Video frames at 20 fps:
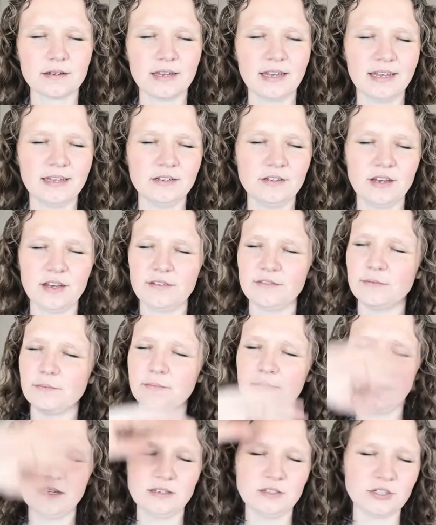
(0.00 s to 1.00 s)
and you have a
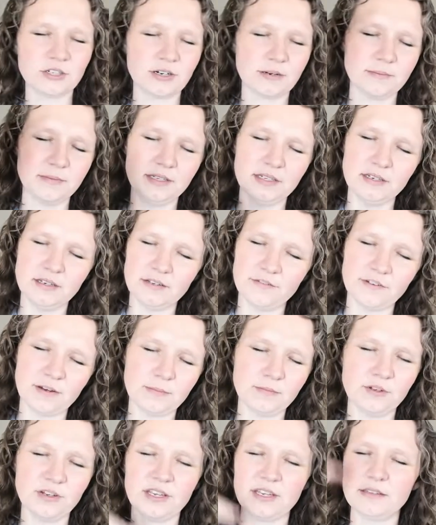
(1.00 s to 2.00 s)
major i mean if
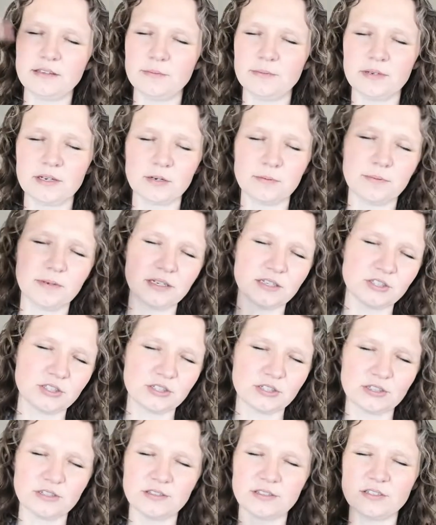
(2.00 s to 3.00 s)
i'm looking at the bigger
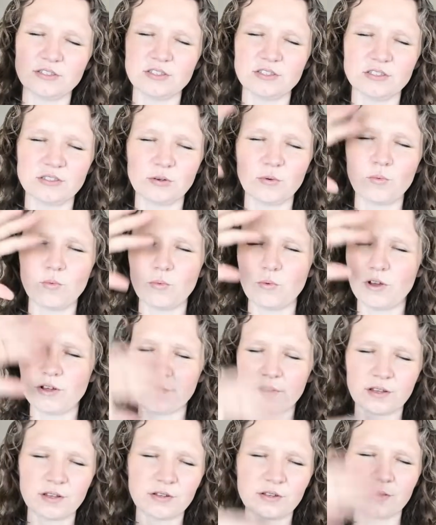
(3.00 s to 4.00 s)
picture there's just a, a
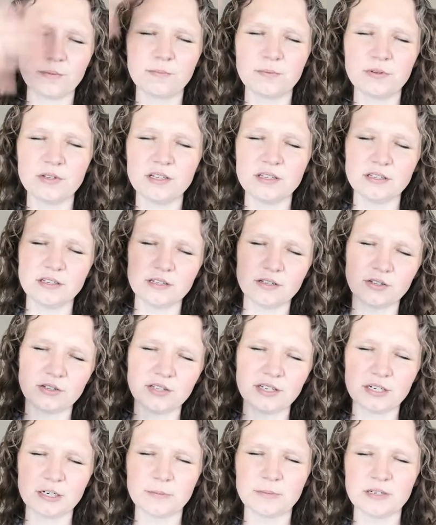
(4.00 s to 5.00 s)
completely
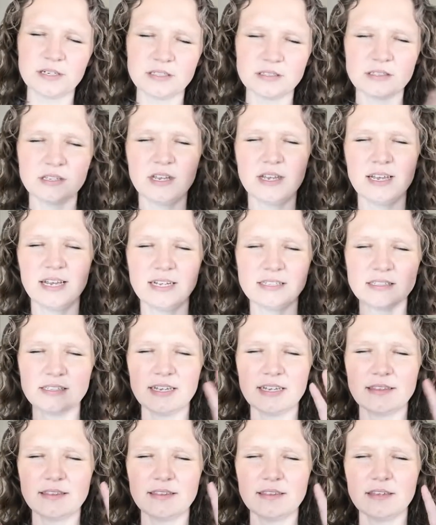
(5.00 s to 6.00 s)
clear but it's it's
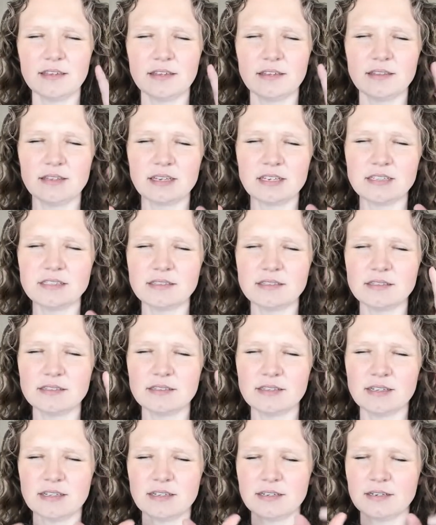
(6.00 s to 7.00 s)
like the the can
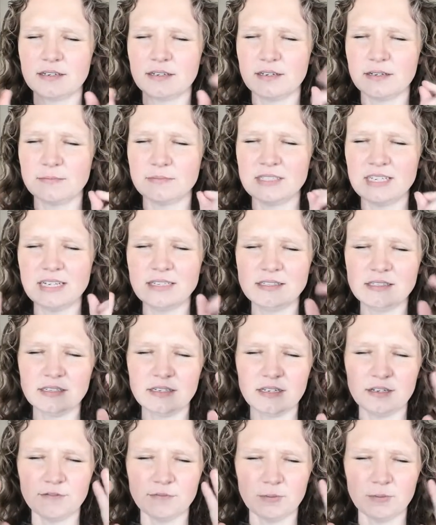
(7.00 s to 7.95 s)
the um, density of